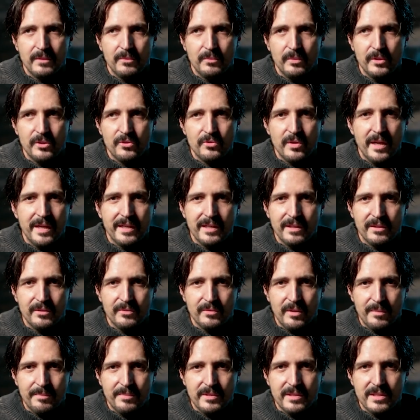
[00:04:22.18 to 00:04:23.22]
what Dracula
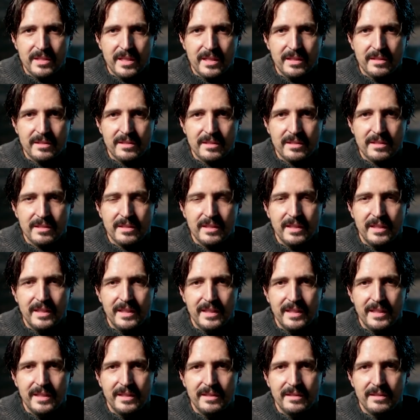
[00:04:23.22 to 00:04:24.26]
represents,
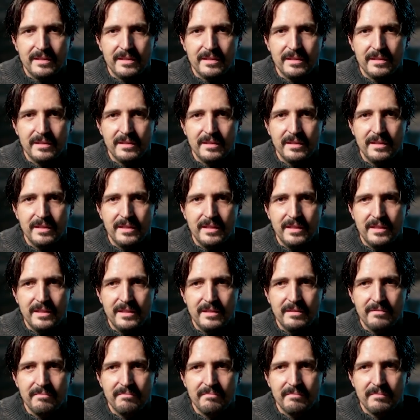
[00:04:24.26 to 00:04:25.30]
and the